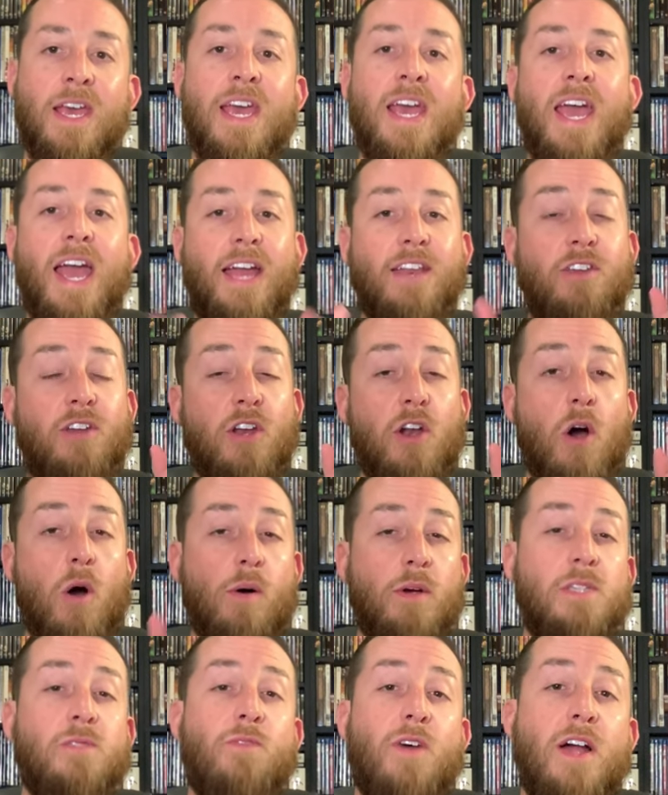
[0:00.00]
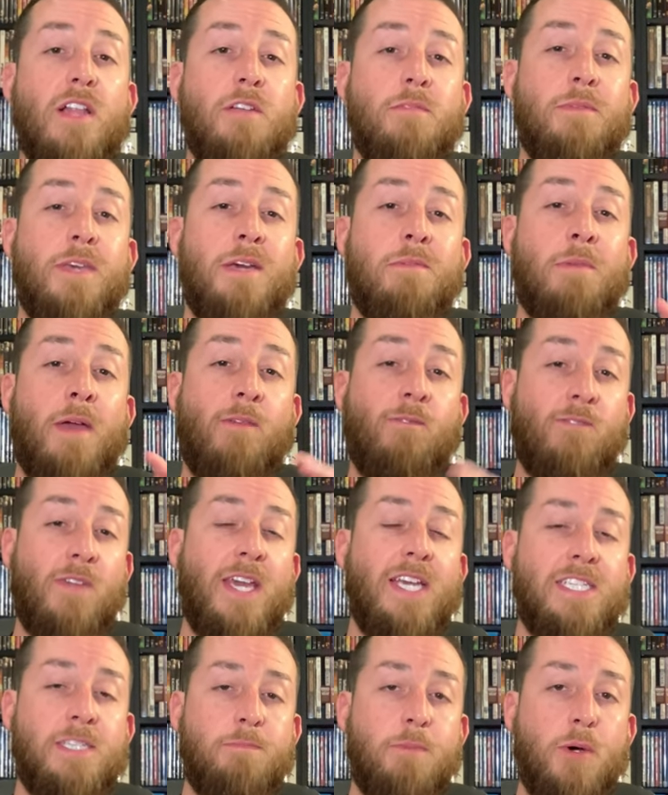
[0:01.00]
And you can always follow me on my
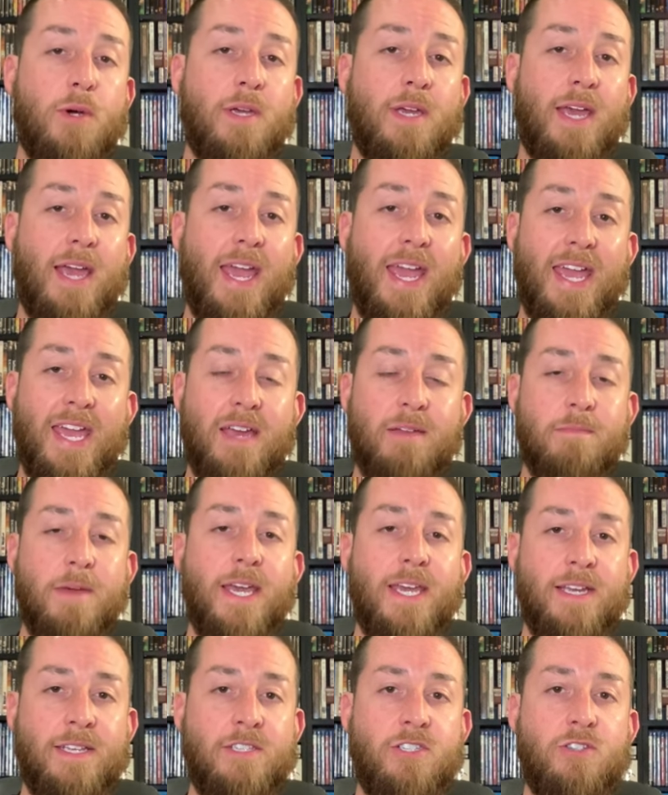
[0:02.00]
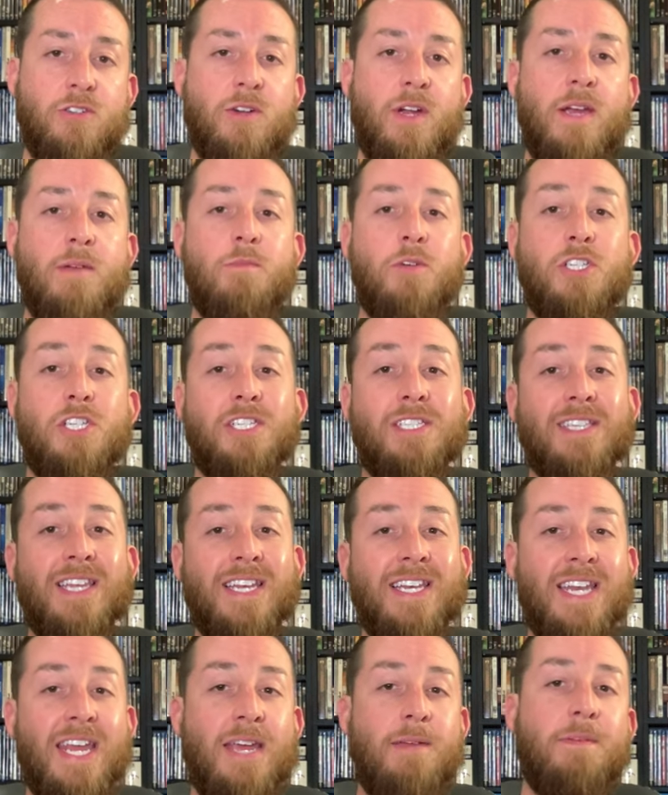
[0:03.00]
Facebook and my Instagram, which is the
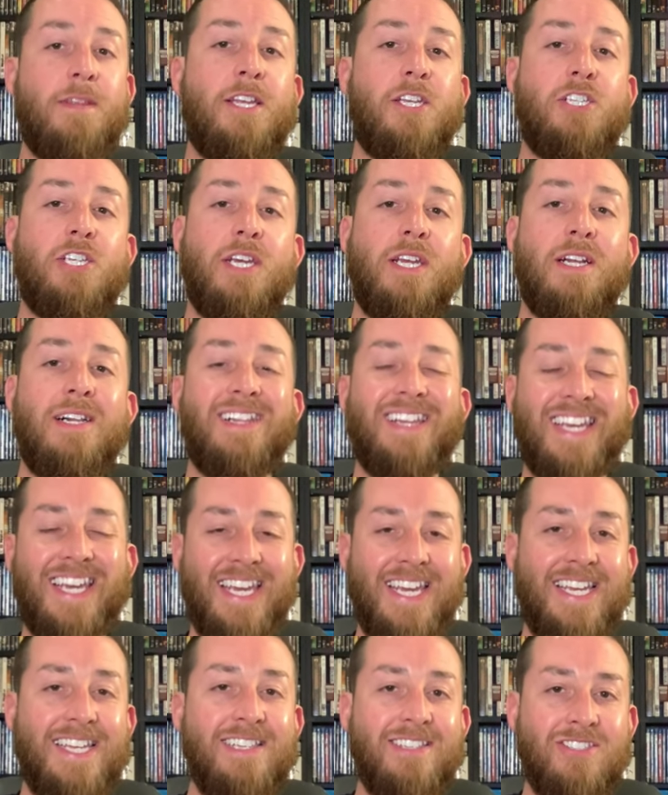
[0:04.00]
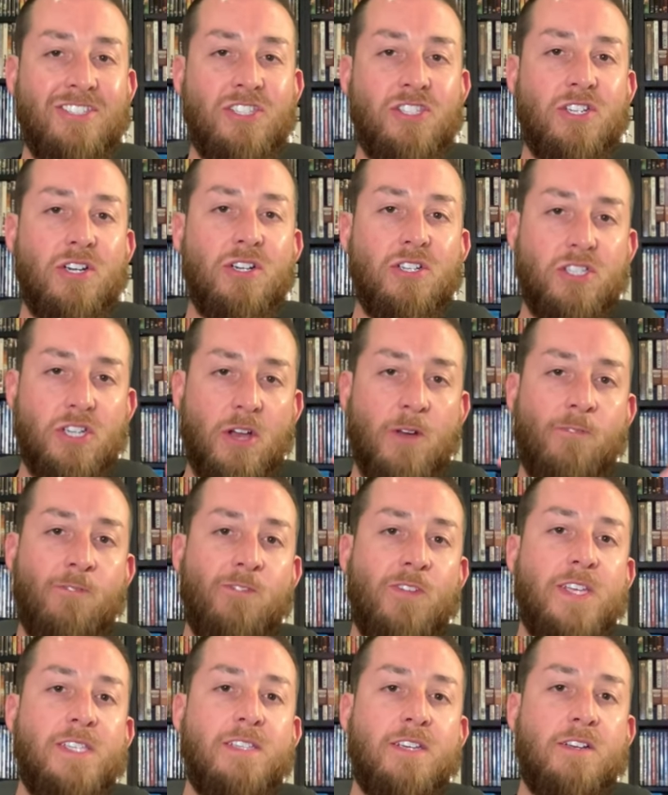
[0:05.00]
name of the channel, In Search of
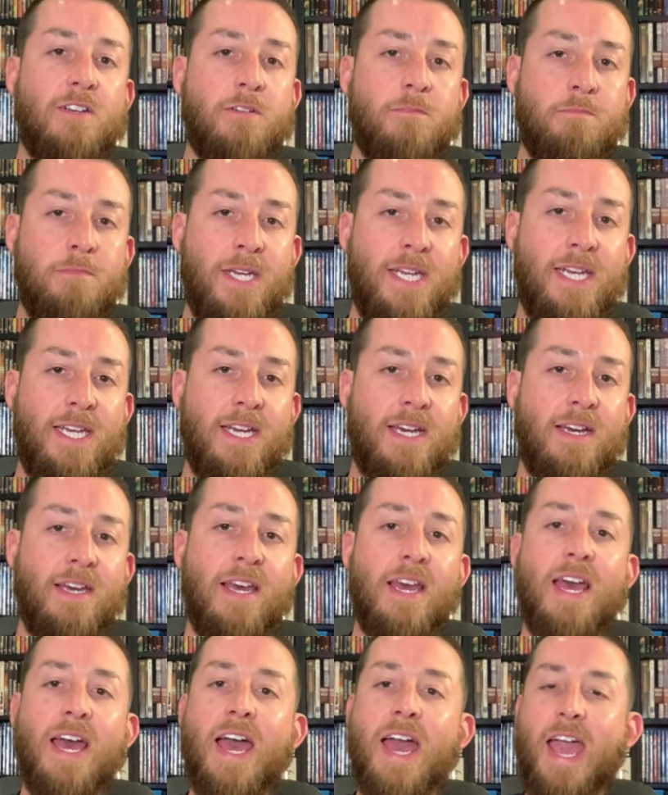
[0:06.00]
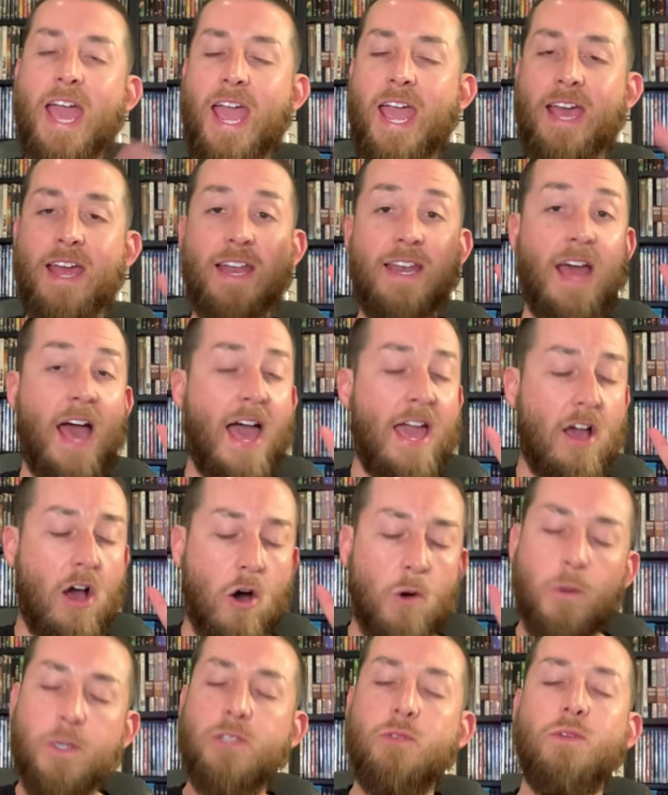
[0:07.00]
Physical Media. And I
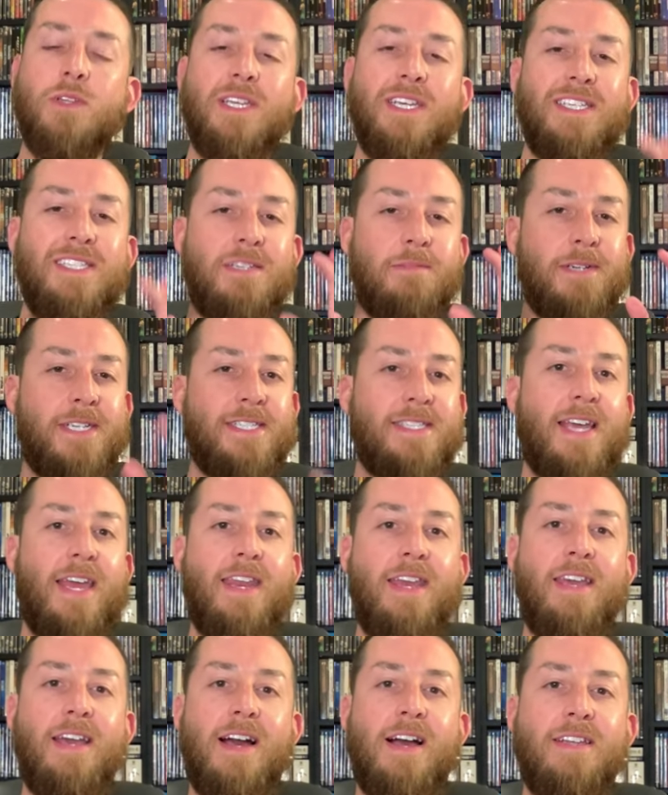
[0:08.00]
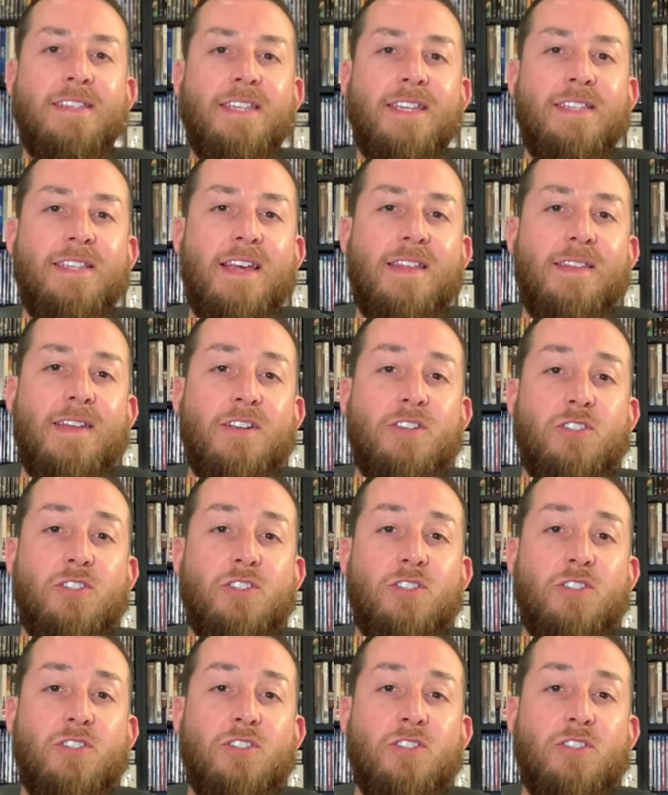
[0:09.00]
always release some exciting content on there.